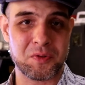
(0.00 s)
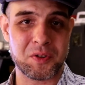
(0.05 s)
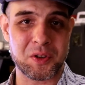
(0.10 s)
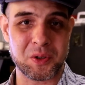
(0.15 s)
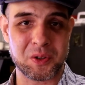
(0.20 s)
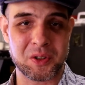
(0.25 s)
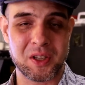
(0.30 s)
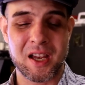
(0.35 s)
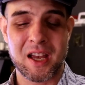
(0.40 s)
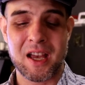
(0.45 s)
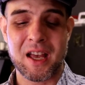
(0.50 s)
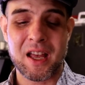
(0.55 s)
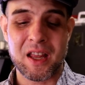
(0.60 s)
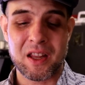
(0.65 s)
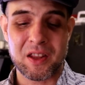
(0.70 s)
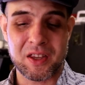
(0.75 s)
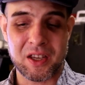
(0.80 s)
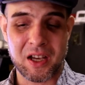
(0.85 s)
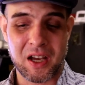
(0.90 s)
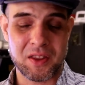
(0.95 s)
field.
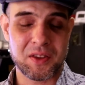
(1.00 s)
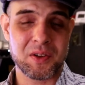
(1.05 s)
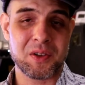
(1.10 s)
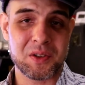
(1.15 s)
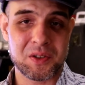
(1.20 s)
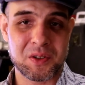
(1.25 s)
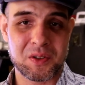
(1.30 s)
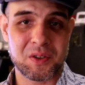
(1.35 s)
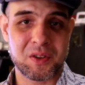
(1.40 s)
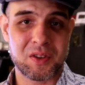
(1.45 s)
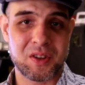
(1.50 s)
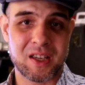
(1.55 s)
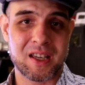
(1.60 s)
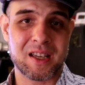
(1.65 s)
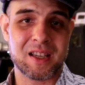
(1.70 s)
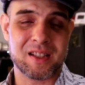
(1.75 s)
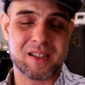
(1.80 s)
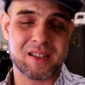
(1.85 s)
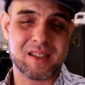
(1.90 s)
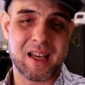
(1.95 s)
The other
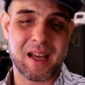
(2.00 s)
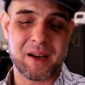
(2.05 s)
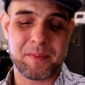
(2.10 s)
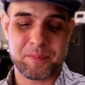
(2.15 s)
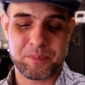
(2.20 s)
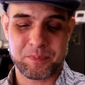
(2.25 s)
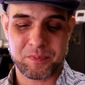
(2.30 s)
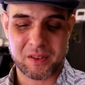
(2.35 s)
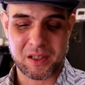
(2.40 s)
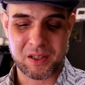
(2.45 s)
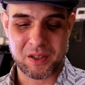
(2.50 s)
thing is that